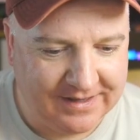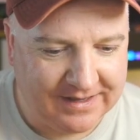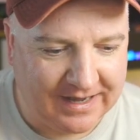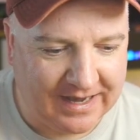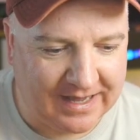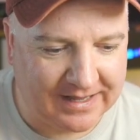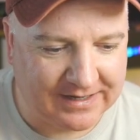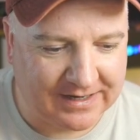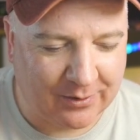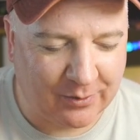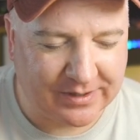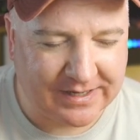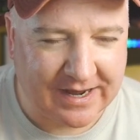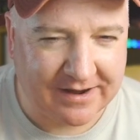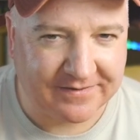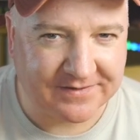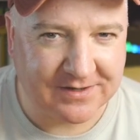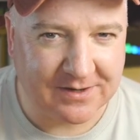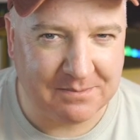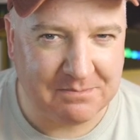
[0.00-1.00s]
And I would
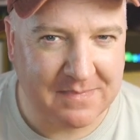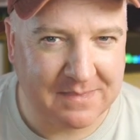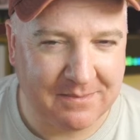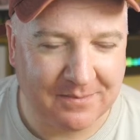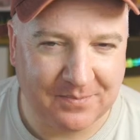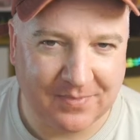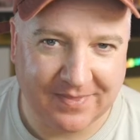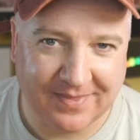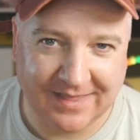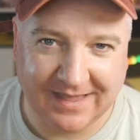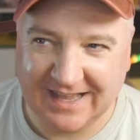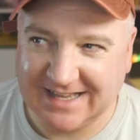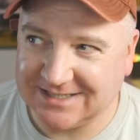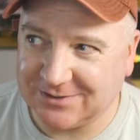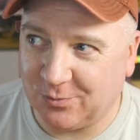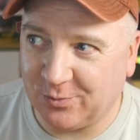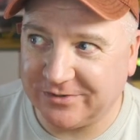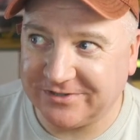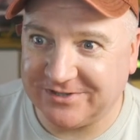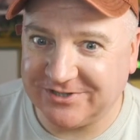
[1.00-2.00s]
have to, it's a
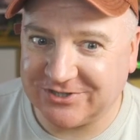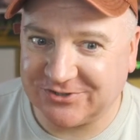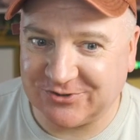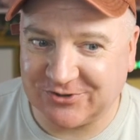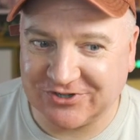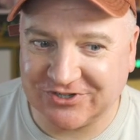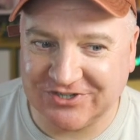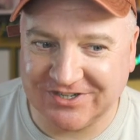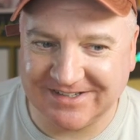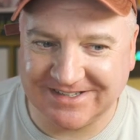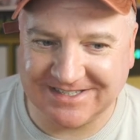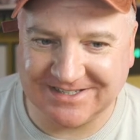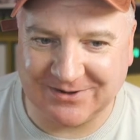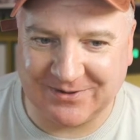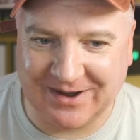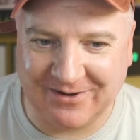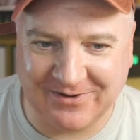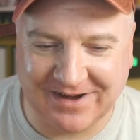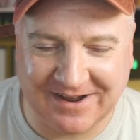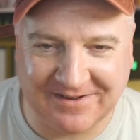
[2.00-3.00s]
wooden structure, so
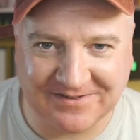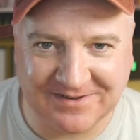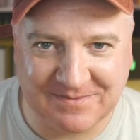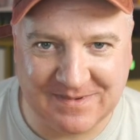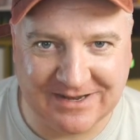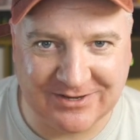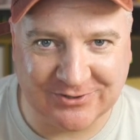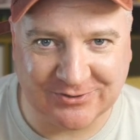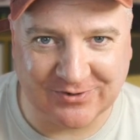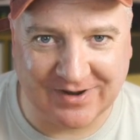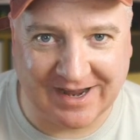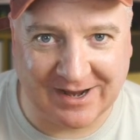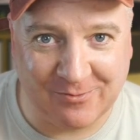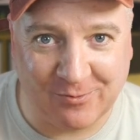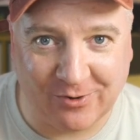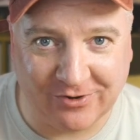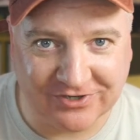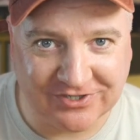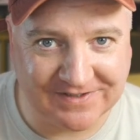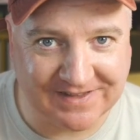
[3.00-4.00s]
I would have to make sure I
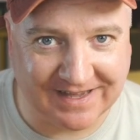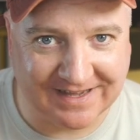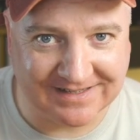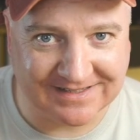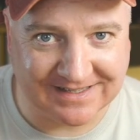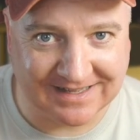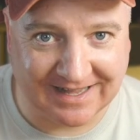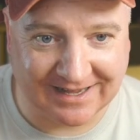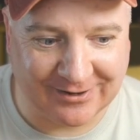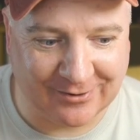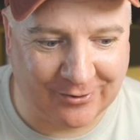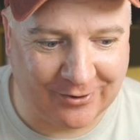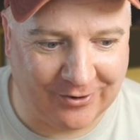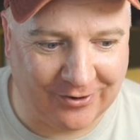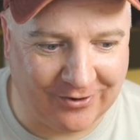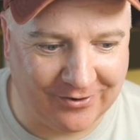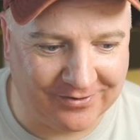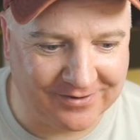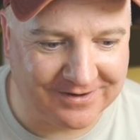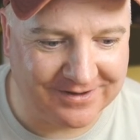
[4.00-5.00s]
watch that like a
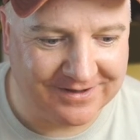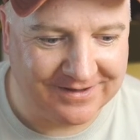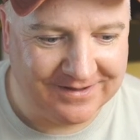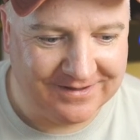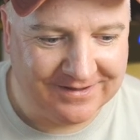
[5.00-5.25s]
hawk,